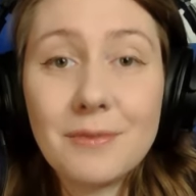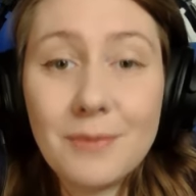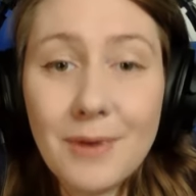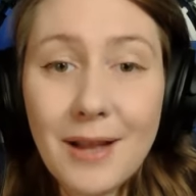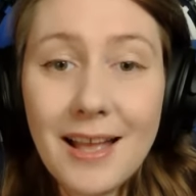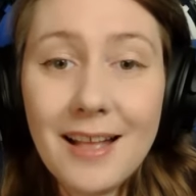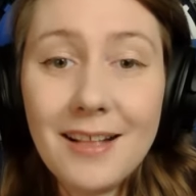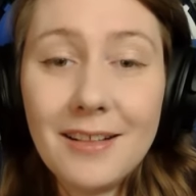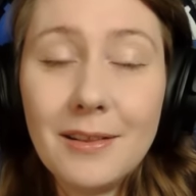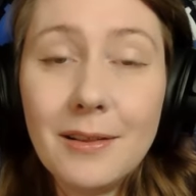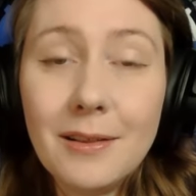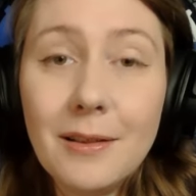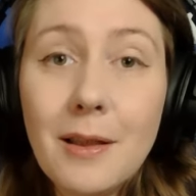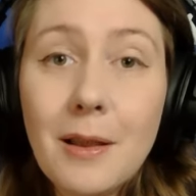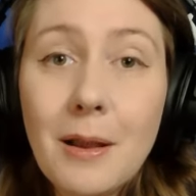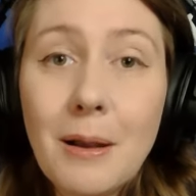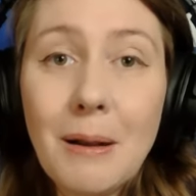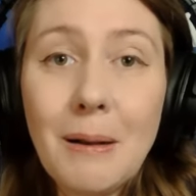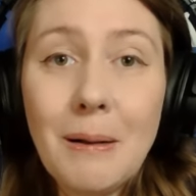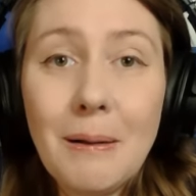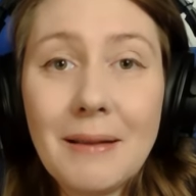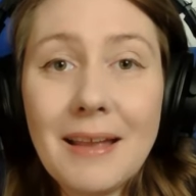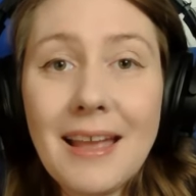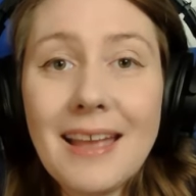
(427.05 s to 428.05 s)
well.
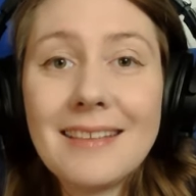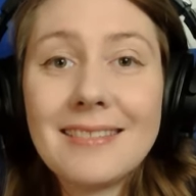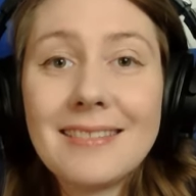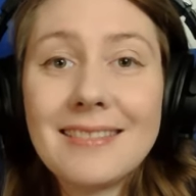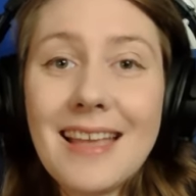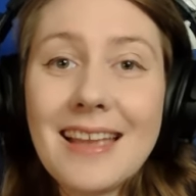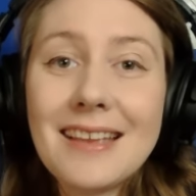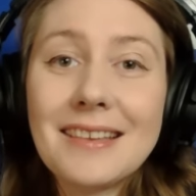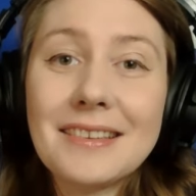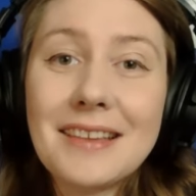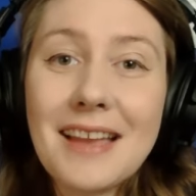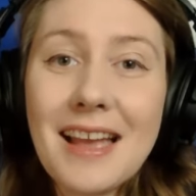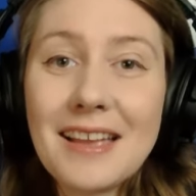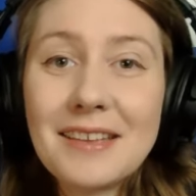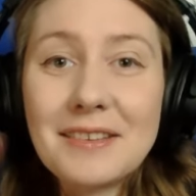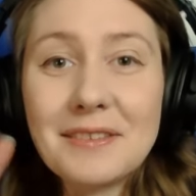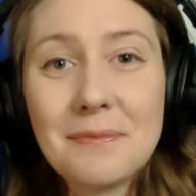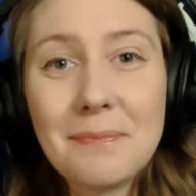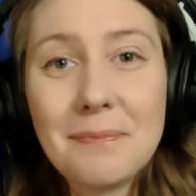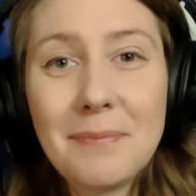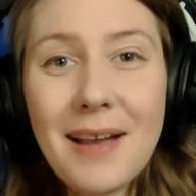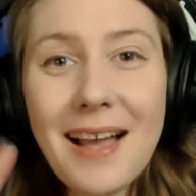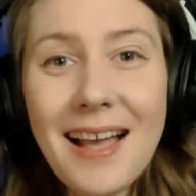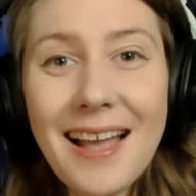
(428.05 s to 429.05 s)
Okay, thanks
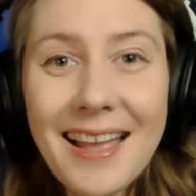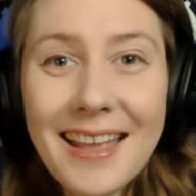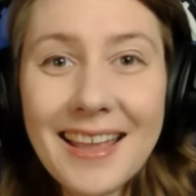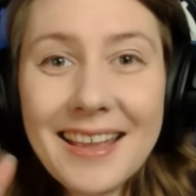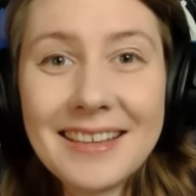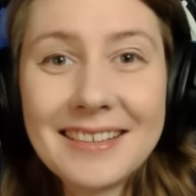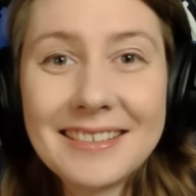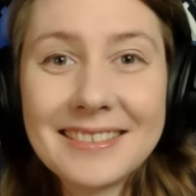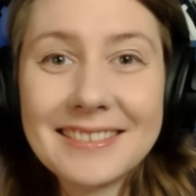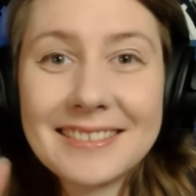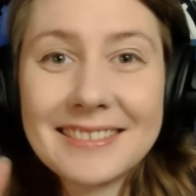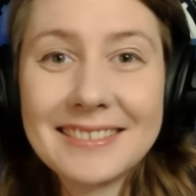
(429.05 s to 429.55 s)
guys. Bye.